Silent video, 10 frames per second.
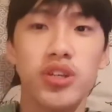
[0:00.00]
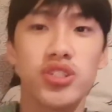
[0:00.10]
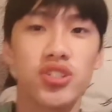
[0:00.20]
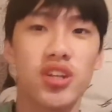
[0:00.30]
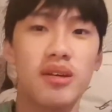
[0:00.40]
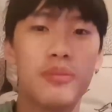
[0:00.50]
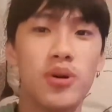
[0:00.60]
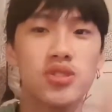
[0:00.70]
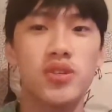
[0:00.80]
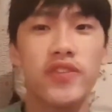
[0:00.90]
Be sure to turn on
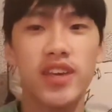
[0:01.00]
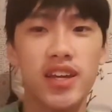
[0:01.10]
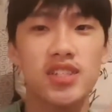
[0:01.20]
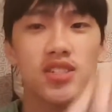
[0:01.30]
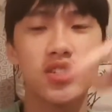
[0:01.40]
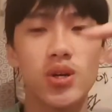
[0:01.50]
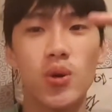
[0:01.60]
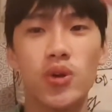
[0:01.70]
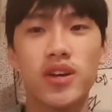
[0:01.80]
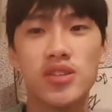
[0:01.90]
my post notifications
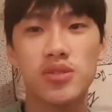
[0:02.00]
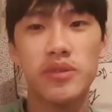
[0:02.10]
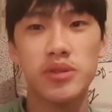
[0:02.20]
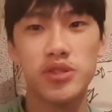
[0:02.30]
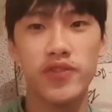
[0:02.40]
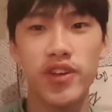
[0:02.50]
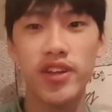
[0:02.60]
so you guys will never miss a